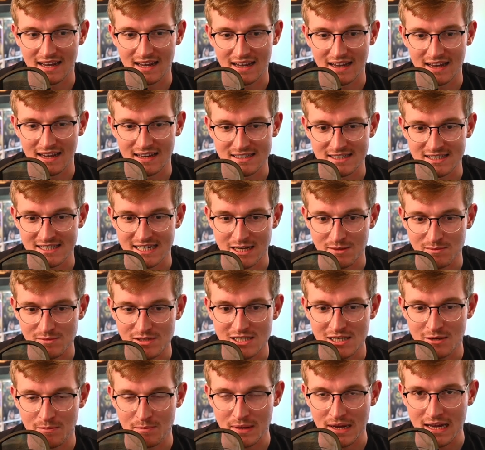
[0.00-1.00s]
seems
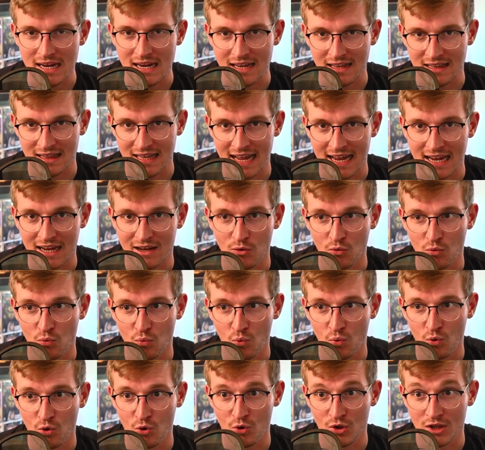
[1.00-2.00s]
to be like
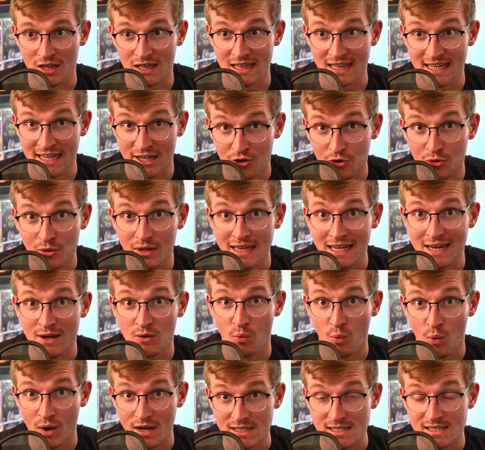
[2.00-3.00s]
literally
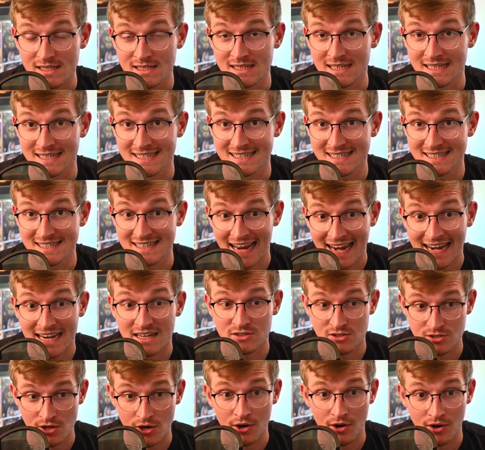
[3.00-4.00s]
what
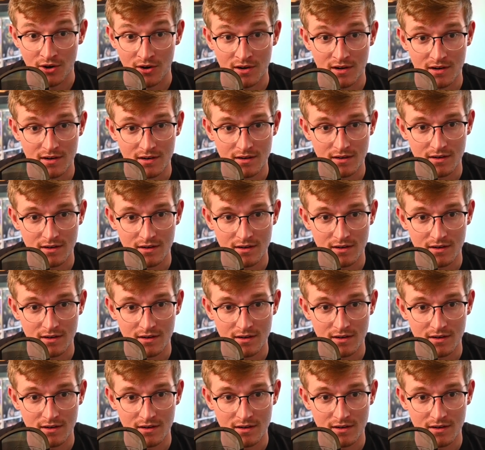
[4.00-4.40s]
sustains her.